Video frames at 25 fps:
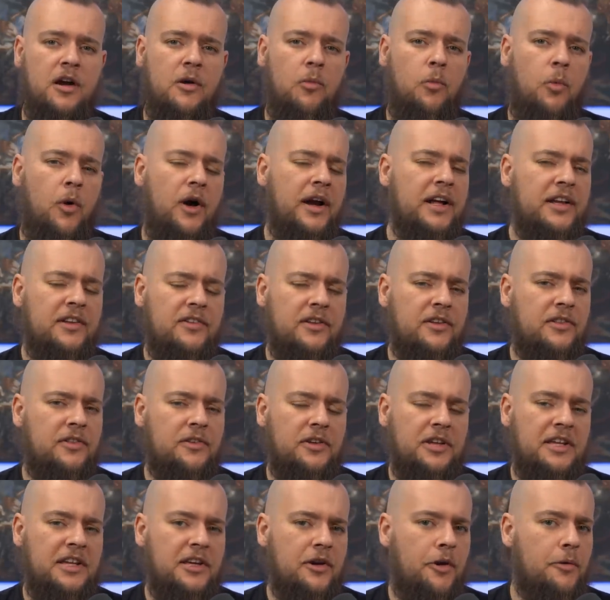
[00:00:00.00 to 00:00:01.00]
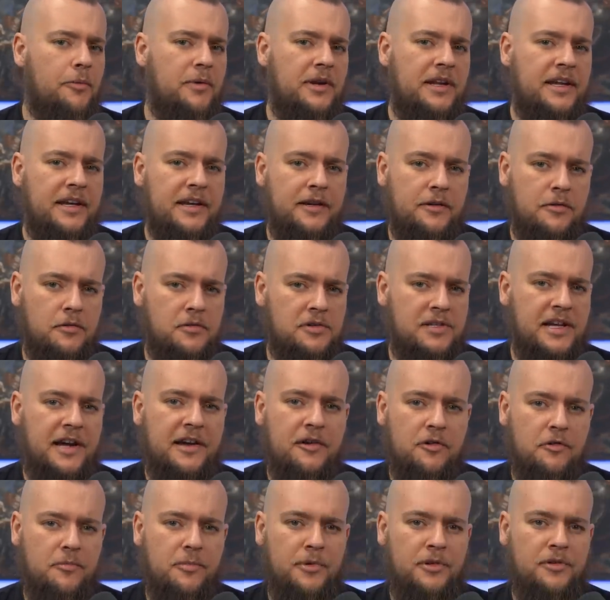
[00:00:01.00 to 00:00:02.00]
why is it that he only heals
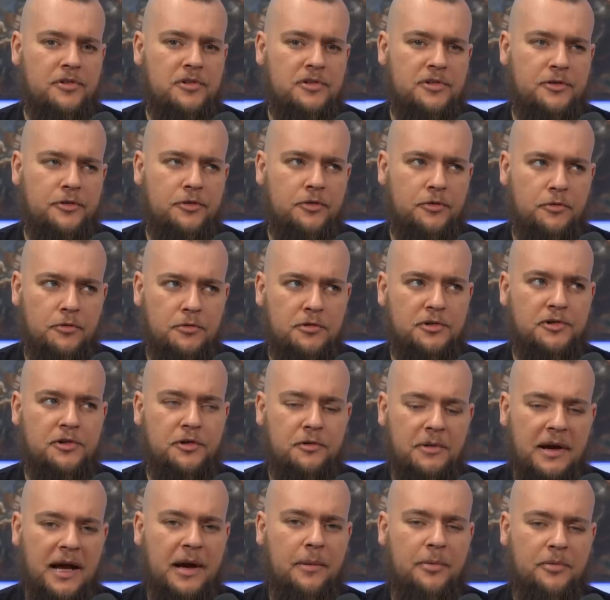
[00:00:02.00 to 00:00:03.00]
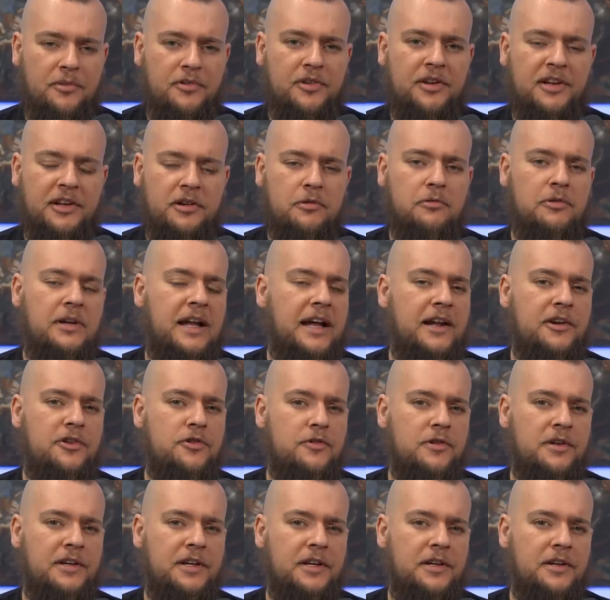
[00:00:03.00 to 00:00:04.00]
ailments that also happen to heal
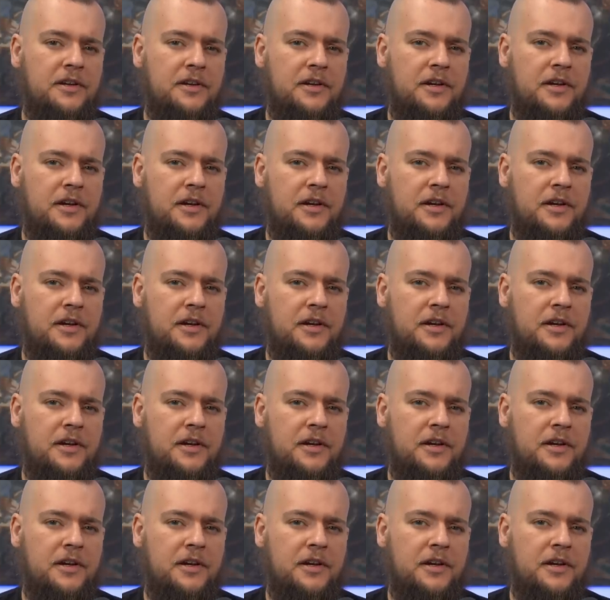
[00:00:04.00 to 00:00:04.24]
naturally?